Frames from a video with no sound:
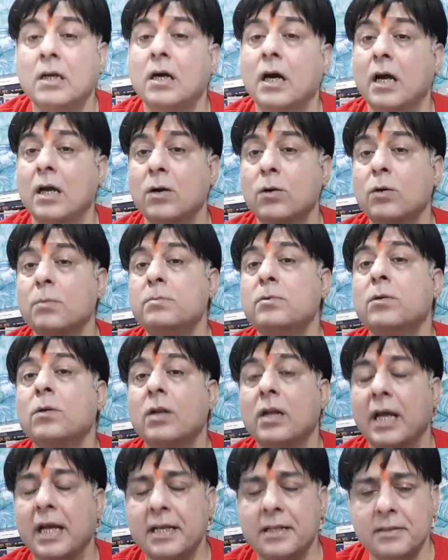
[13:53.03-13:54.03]
I hope you
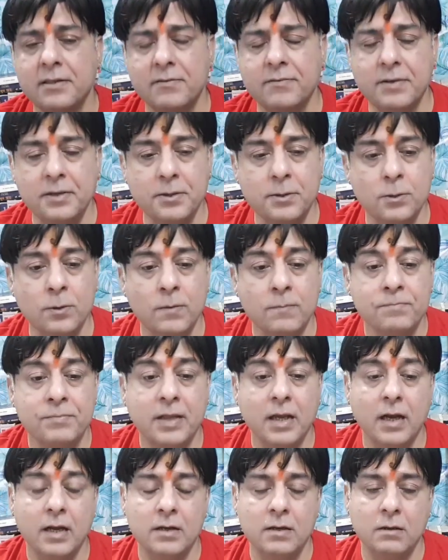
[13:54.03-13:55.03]
like the video,
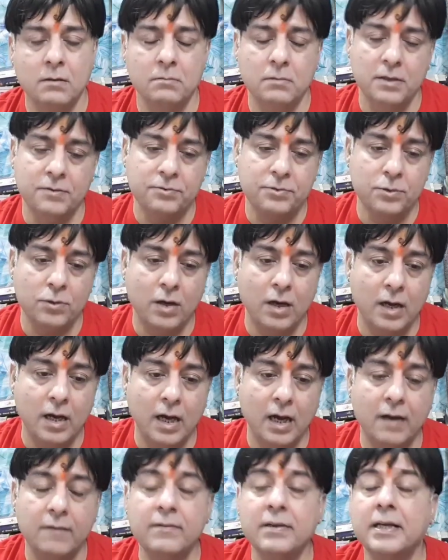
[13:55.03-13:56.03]
and if you
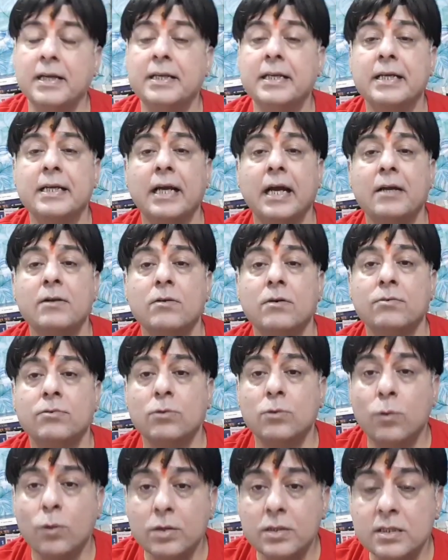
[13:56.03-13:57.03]
are having any kind
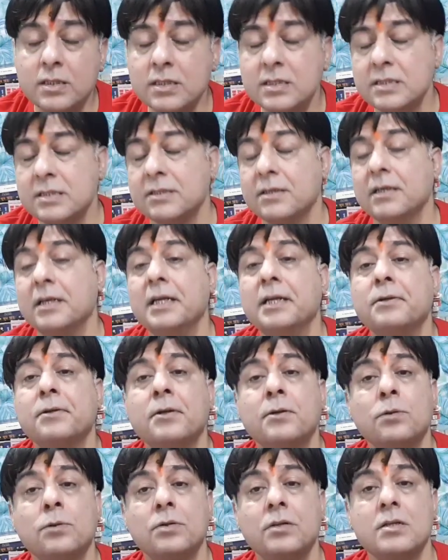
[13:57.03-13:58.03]
of questions
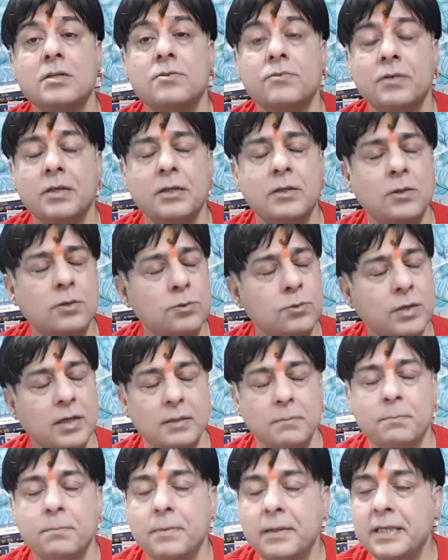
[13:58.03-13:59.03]
related to this video, you
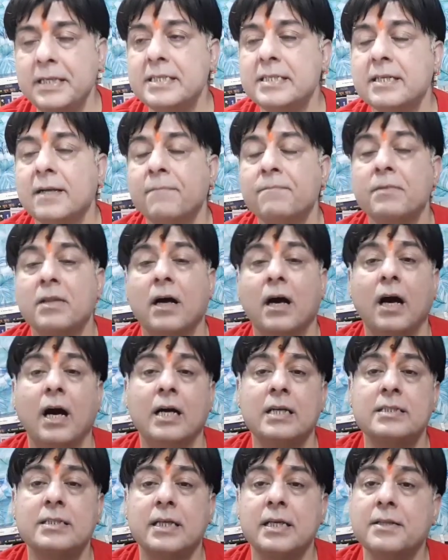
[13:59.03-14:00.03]
can please
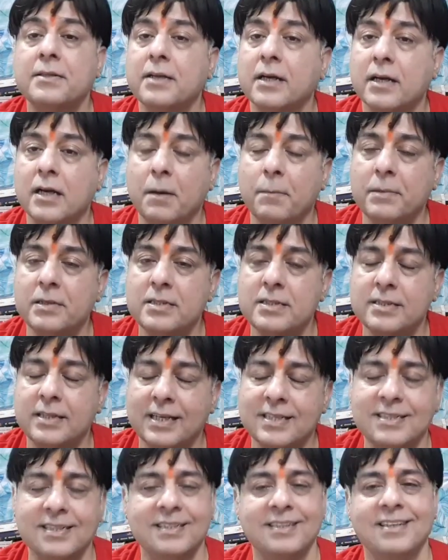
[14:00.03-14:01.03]
ask in the comment
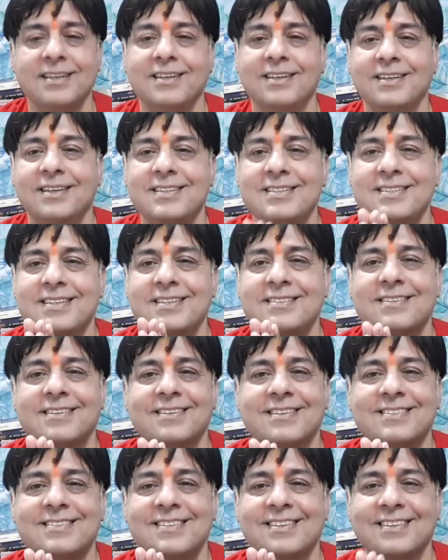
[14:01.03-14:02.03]
section. Jai
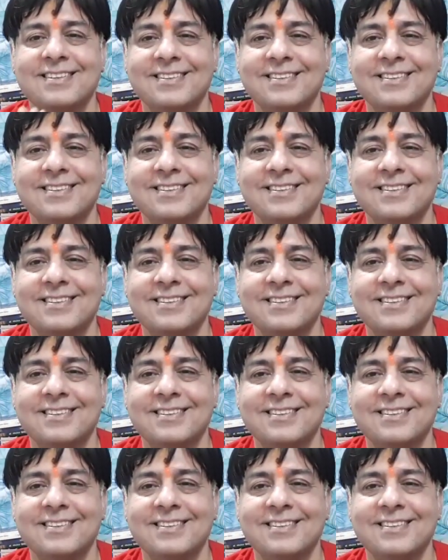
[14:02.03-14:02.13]
Shri Krishna.